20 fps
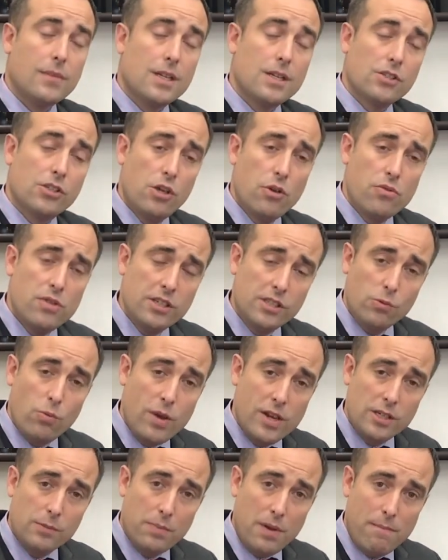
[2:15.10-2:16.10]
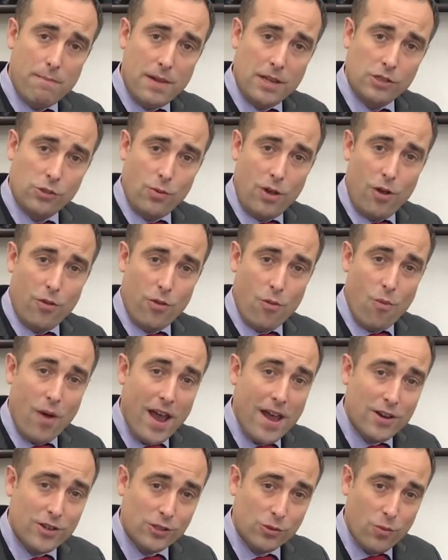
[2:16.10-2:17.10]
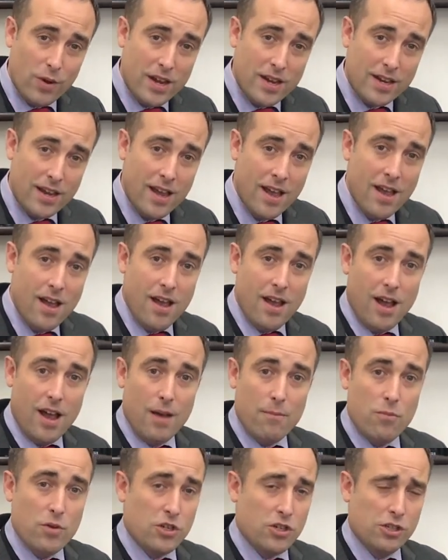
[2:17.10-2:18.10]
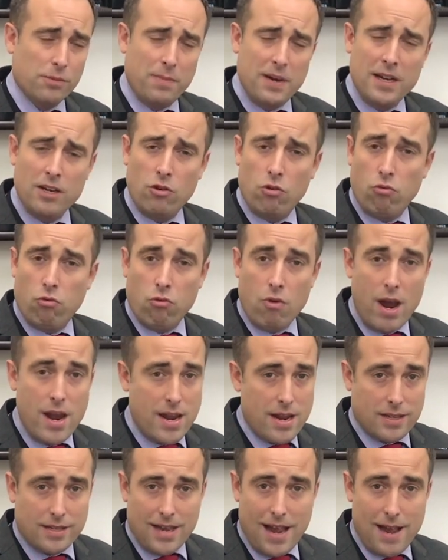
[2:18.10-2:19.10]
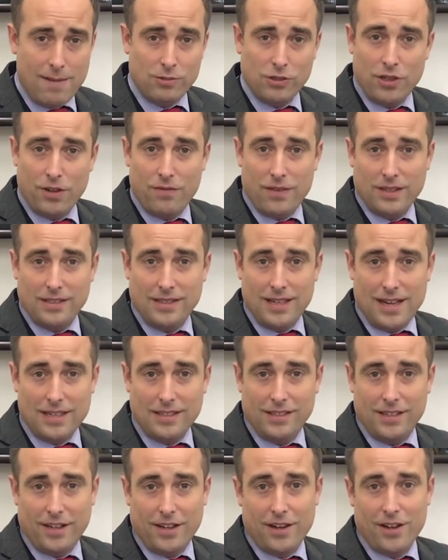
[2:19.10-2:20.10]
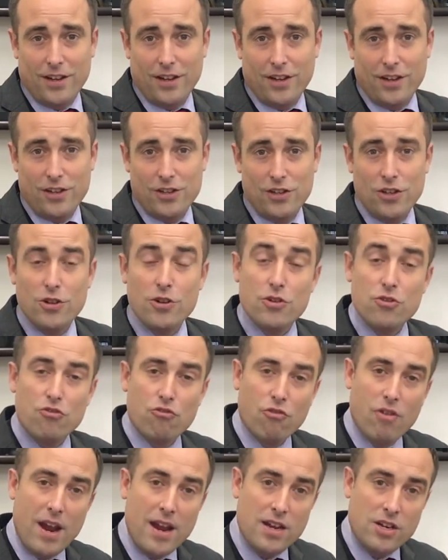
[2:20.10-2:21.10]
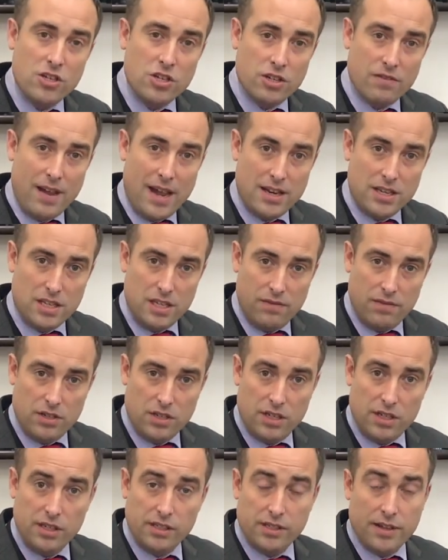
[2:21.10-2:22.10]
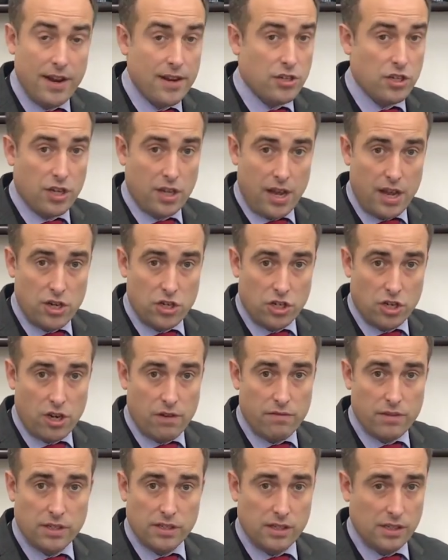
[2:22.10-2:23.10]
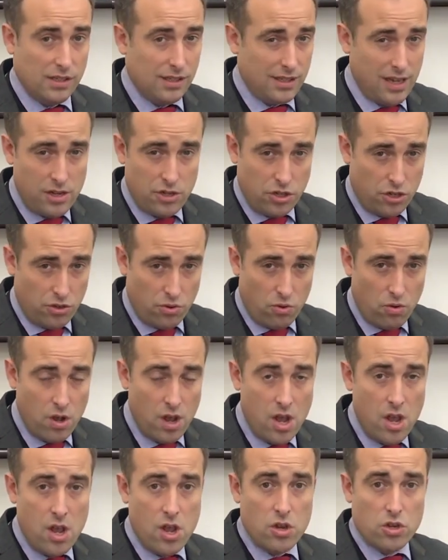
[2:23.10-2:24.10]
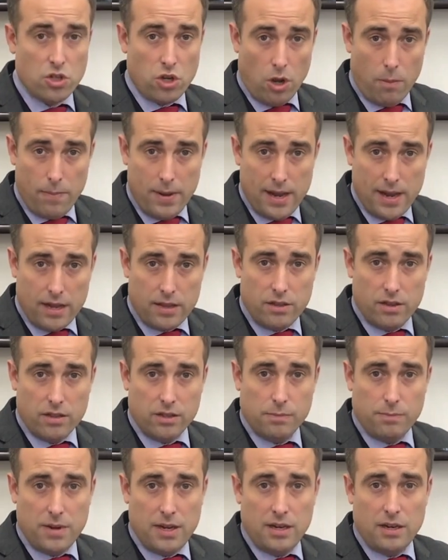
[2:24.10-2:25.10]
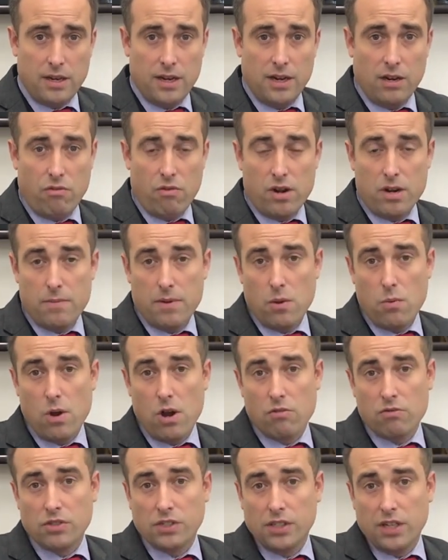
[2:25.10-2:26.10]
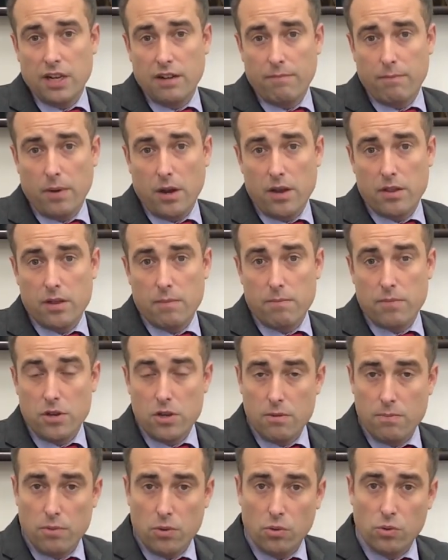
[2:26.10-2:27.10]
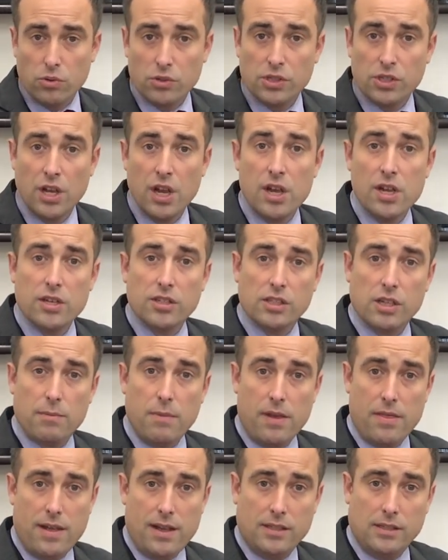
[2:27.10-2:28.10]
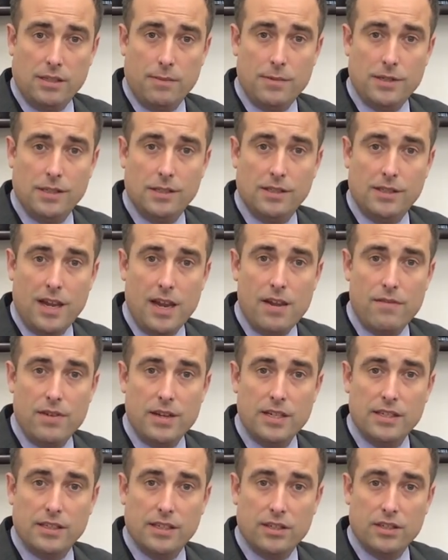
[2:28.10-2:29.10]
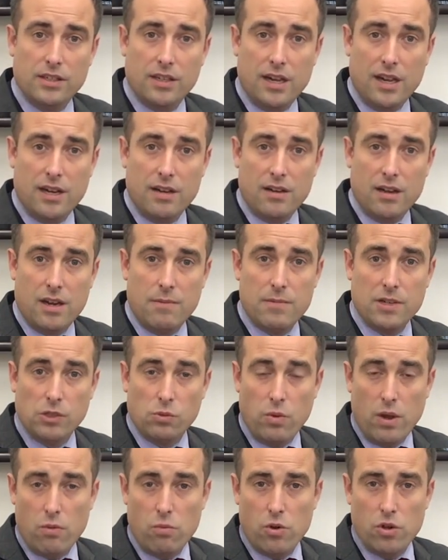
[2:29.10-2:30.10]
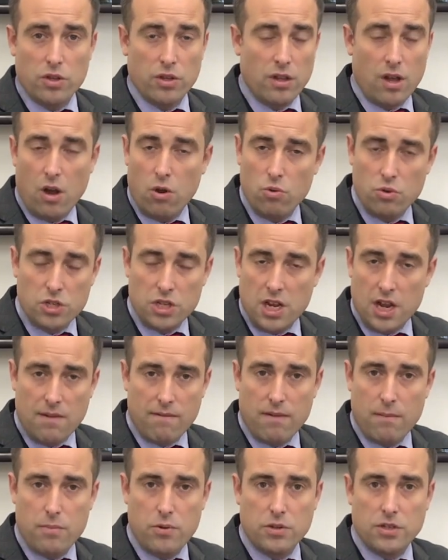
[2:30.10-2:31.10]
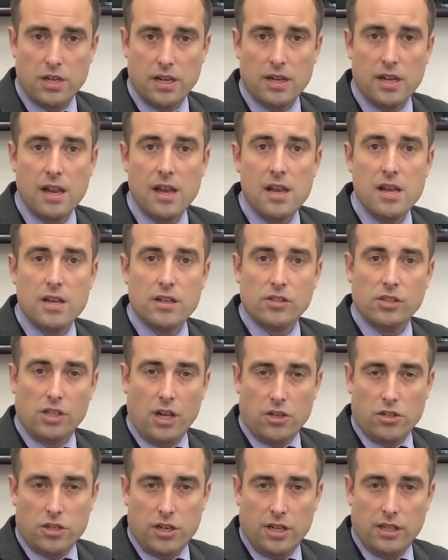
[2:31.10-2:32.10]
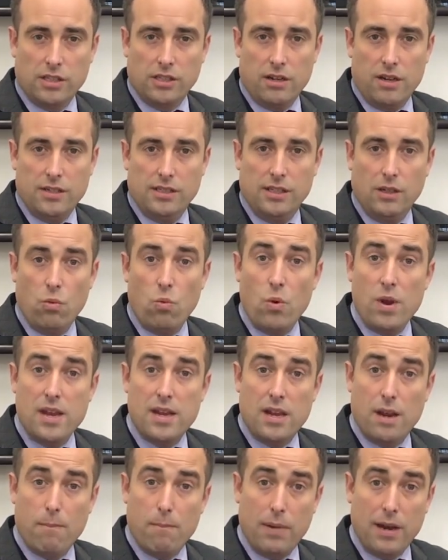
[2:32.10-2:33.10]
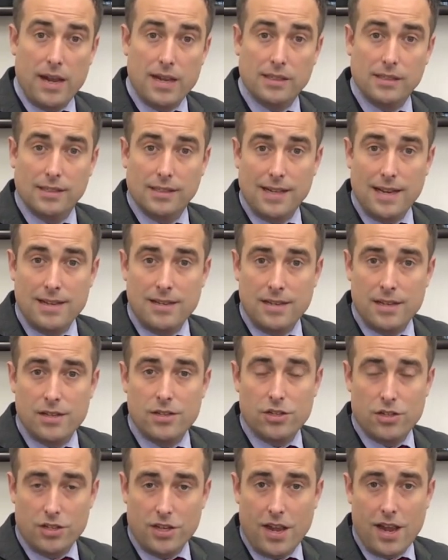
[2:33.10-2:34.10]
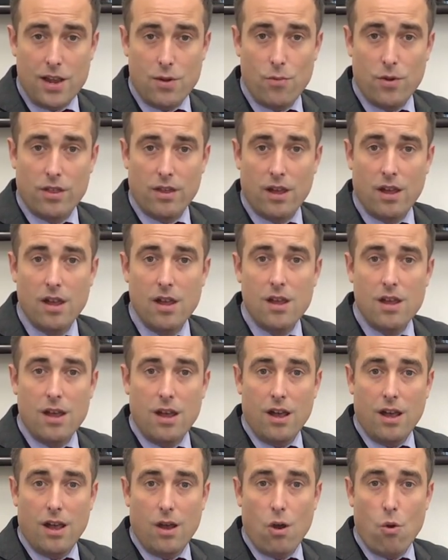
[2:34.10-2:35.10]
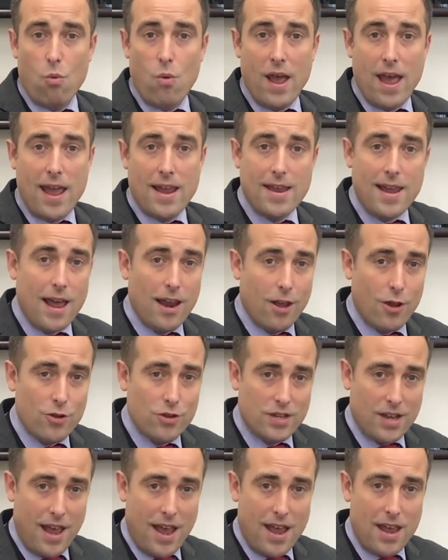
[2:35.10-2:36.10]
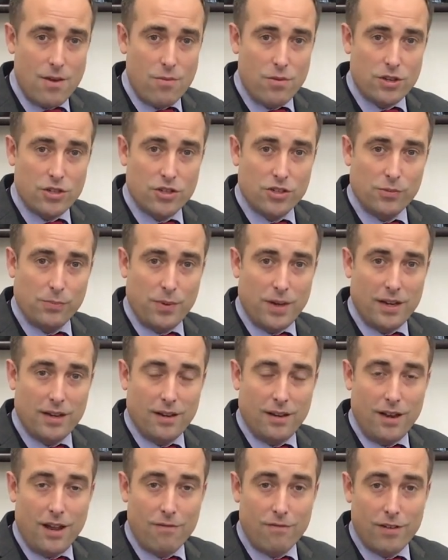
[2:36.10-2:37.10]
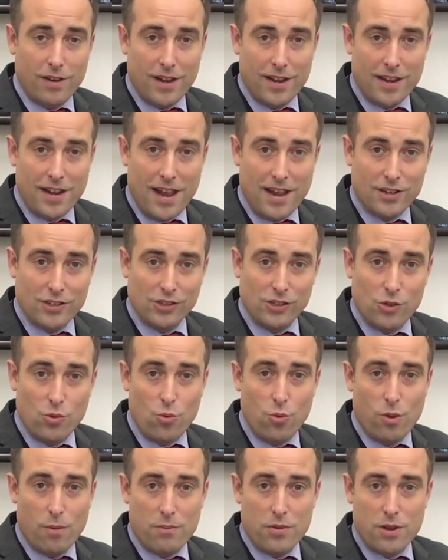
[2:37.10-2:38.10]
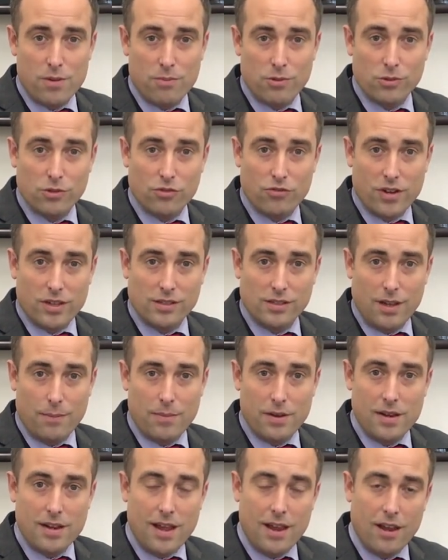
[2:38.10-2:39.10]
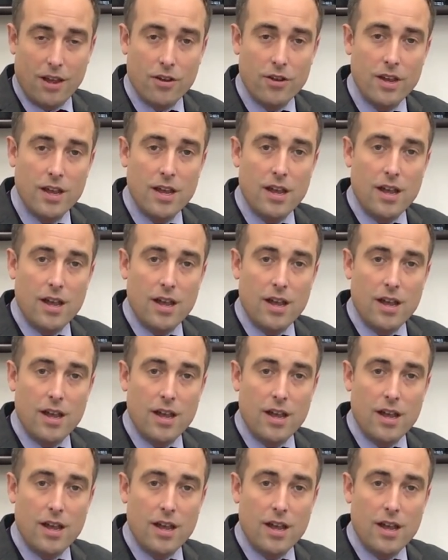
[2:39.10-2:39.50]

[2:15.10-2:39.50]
So this week's been Mental Health Awareness Week, which has been great, absolutely fantastic. A huge range of activities and education over this essential topic that's been incredibly well received by the pupils. So my thanks to Mrs Davies and Miss Whitwood and the whole team for putting such an exciting week in place. It's ended today with a Wear Yellow Day, which has been lovely again to see all the pupils dressed up in yellow.